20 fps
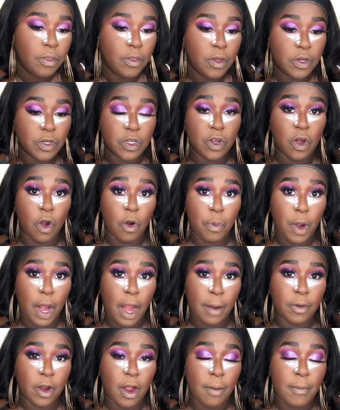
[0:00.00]
There's no
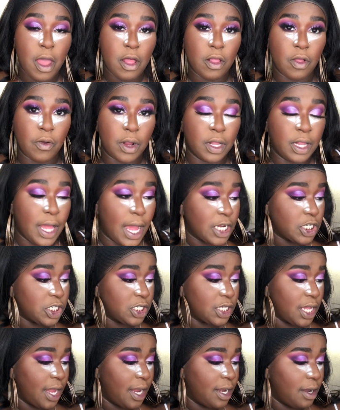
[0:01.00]
primer on my lower
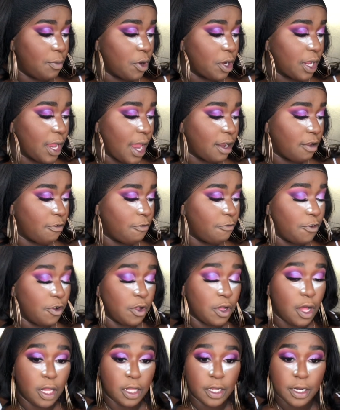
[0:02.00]
lash line and we're getting
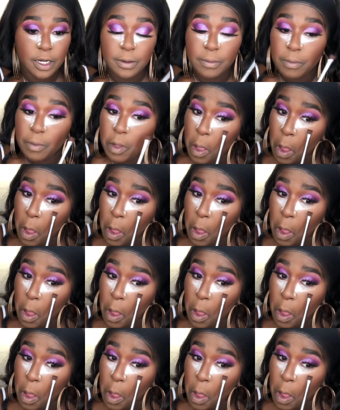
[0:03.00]
full color.